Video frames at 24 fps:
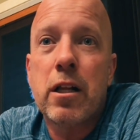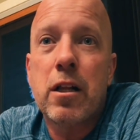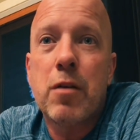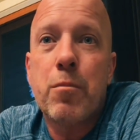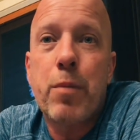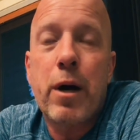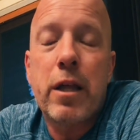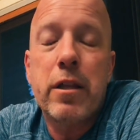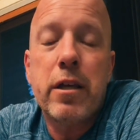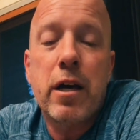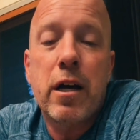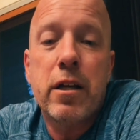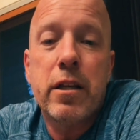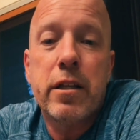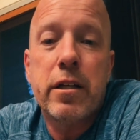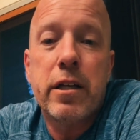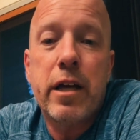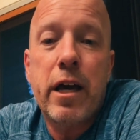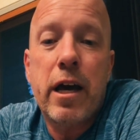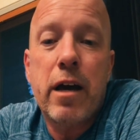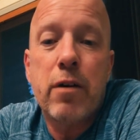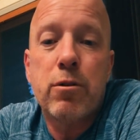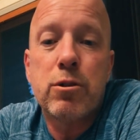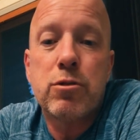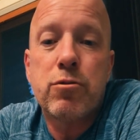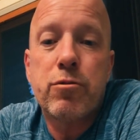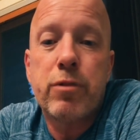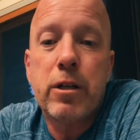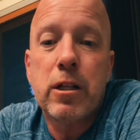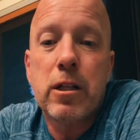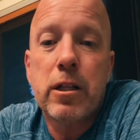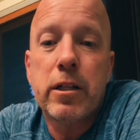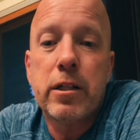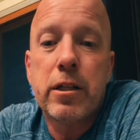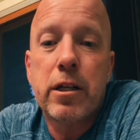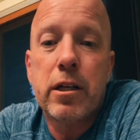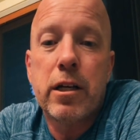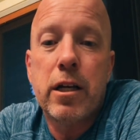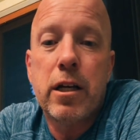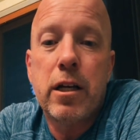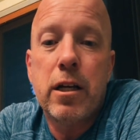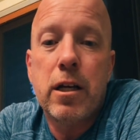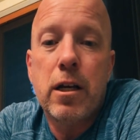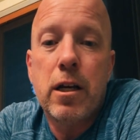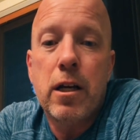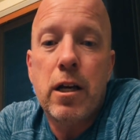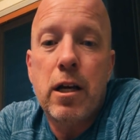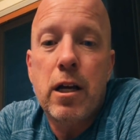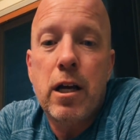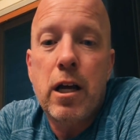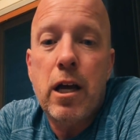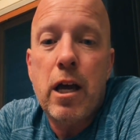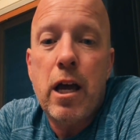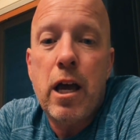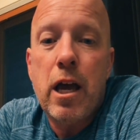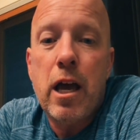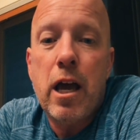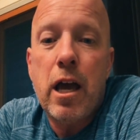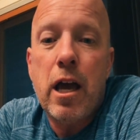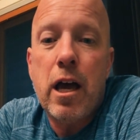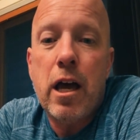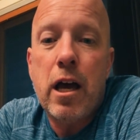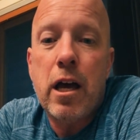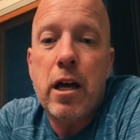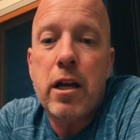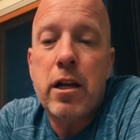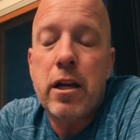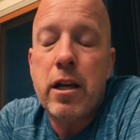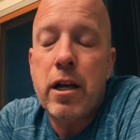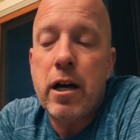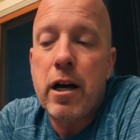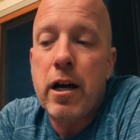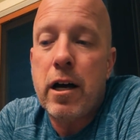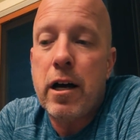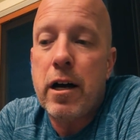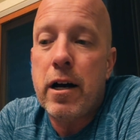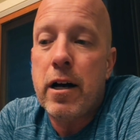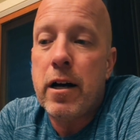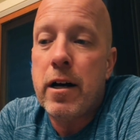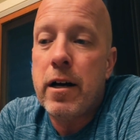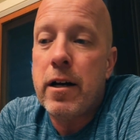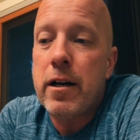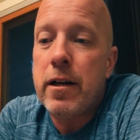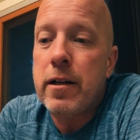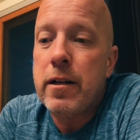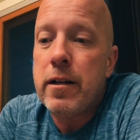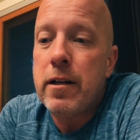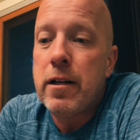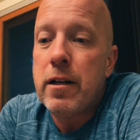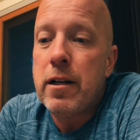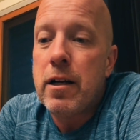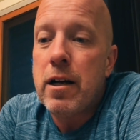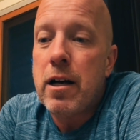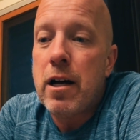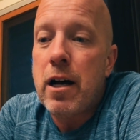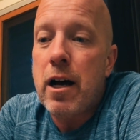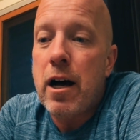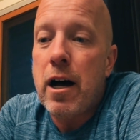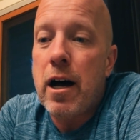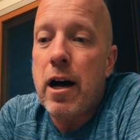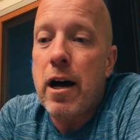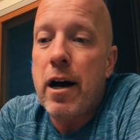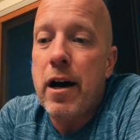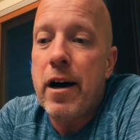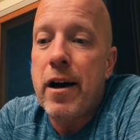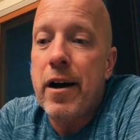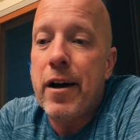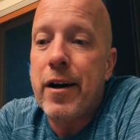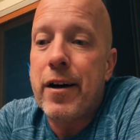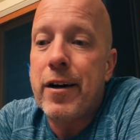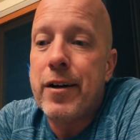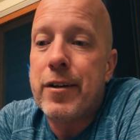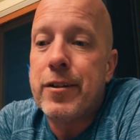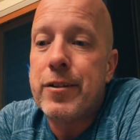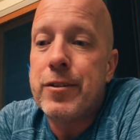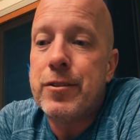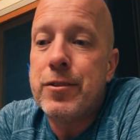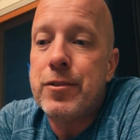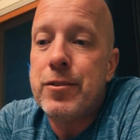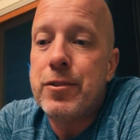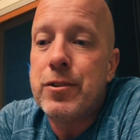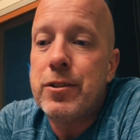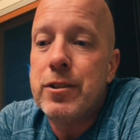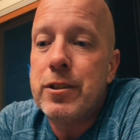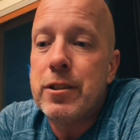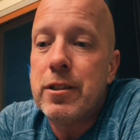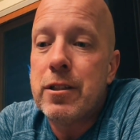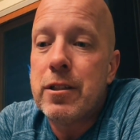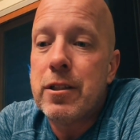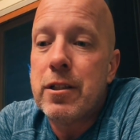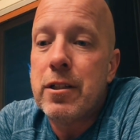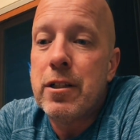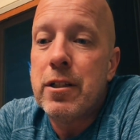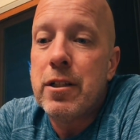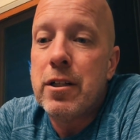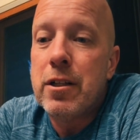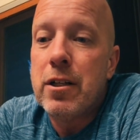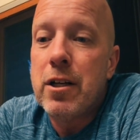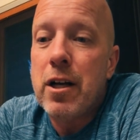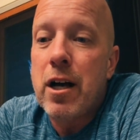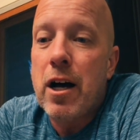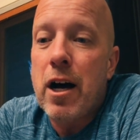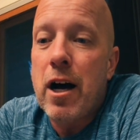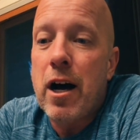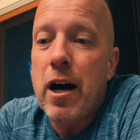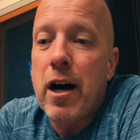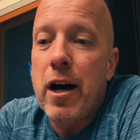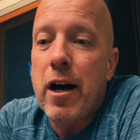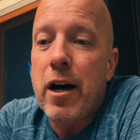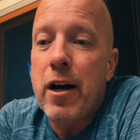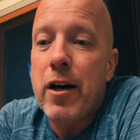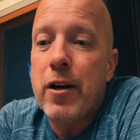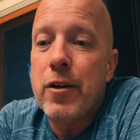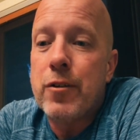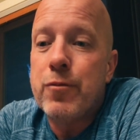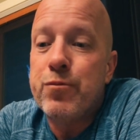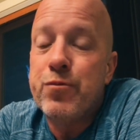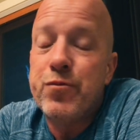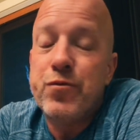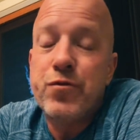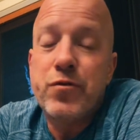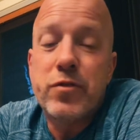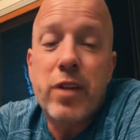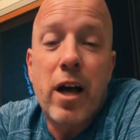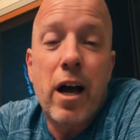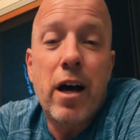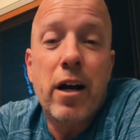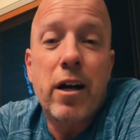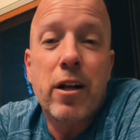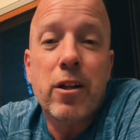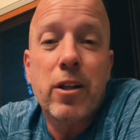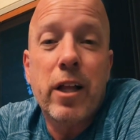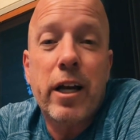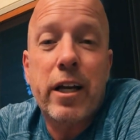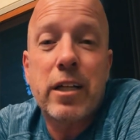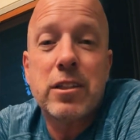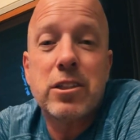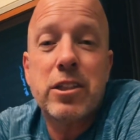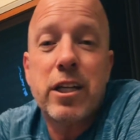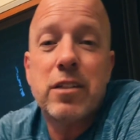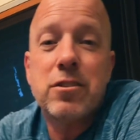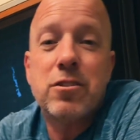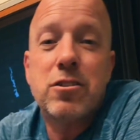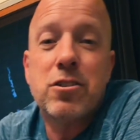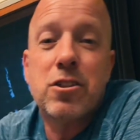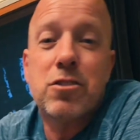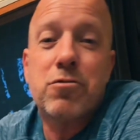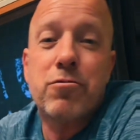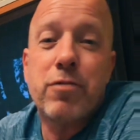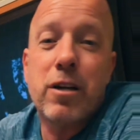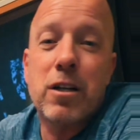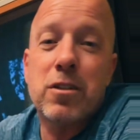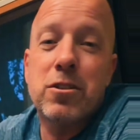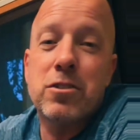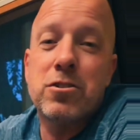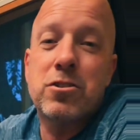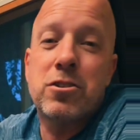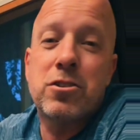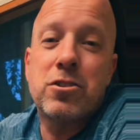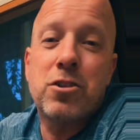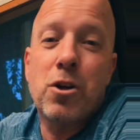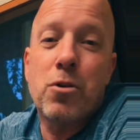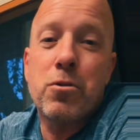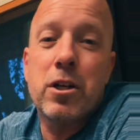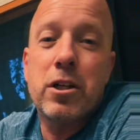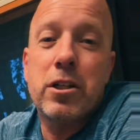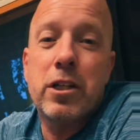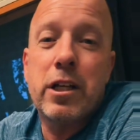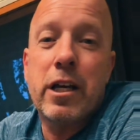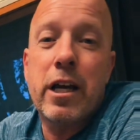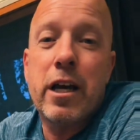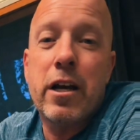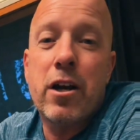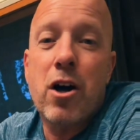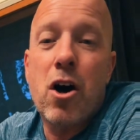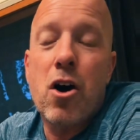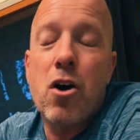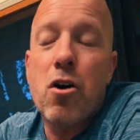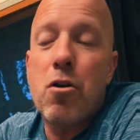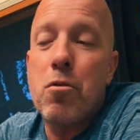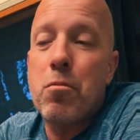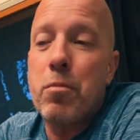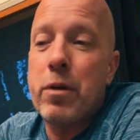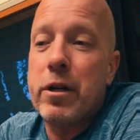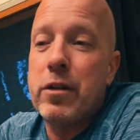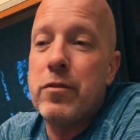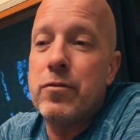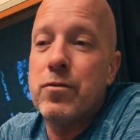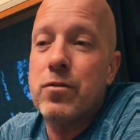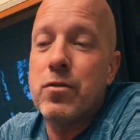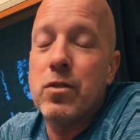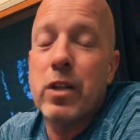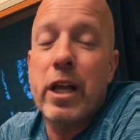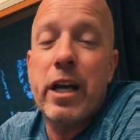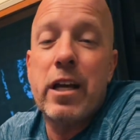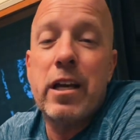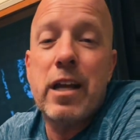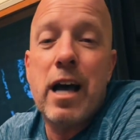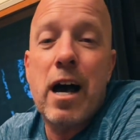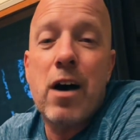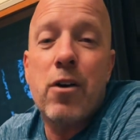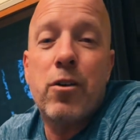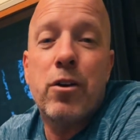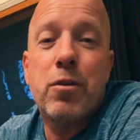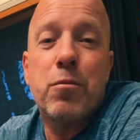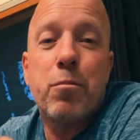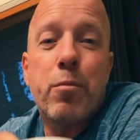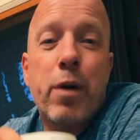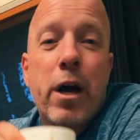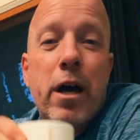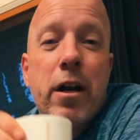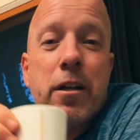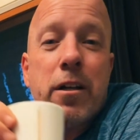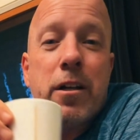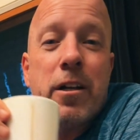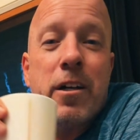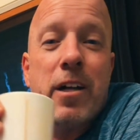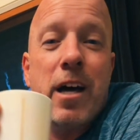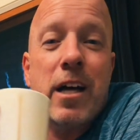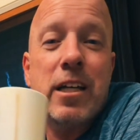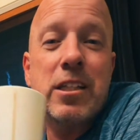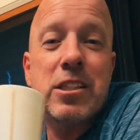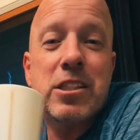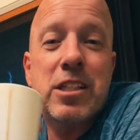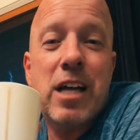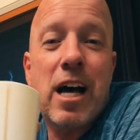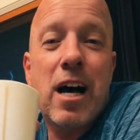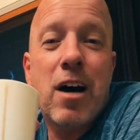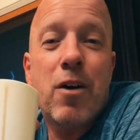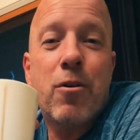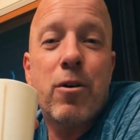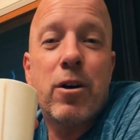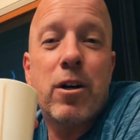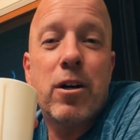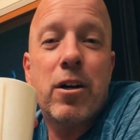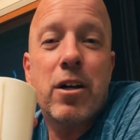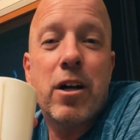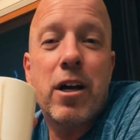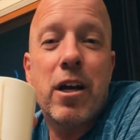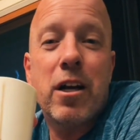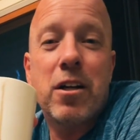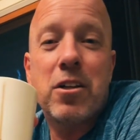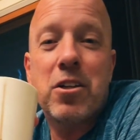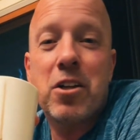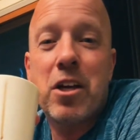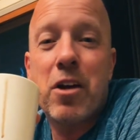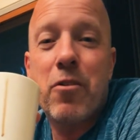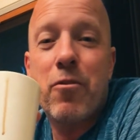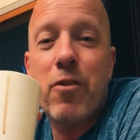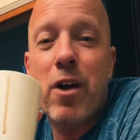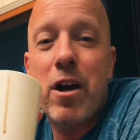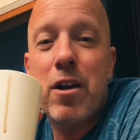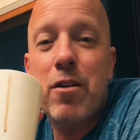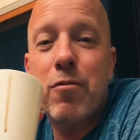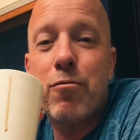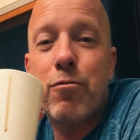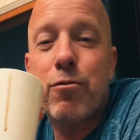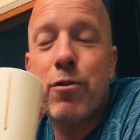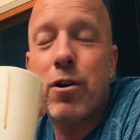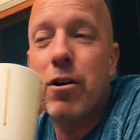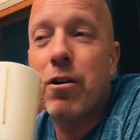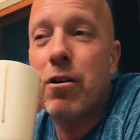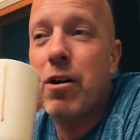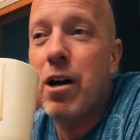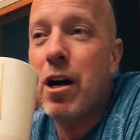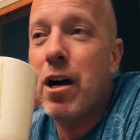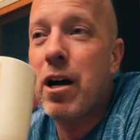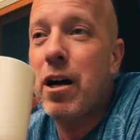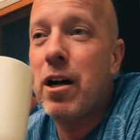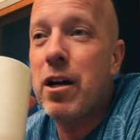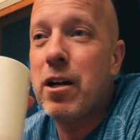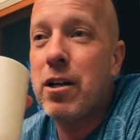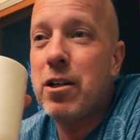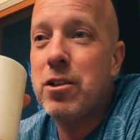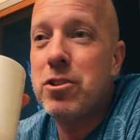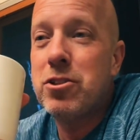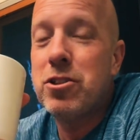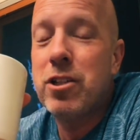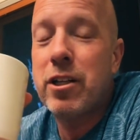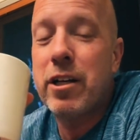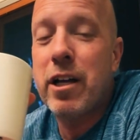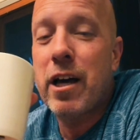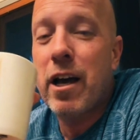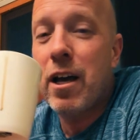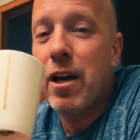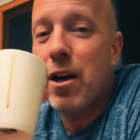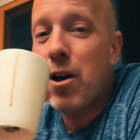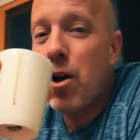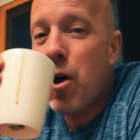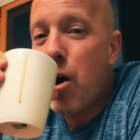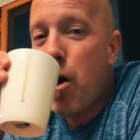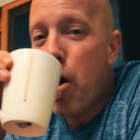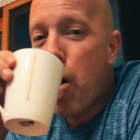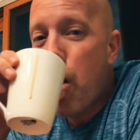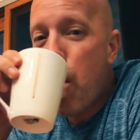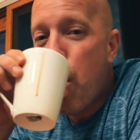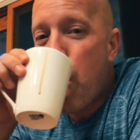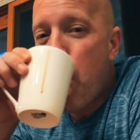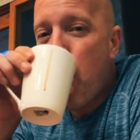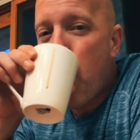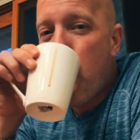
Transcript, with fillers: Suddenly, by the end of the day, I was feeling good. And, uh, uh, uh, I don't know. Like I said, just felt so good to get home and lay down in bed at a nice hour and get ready for uh, today.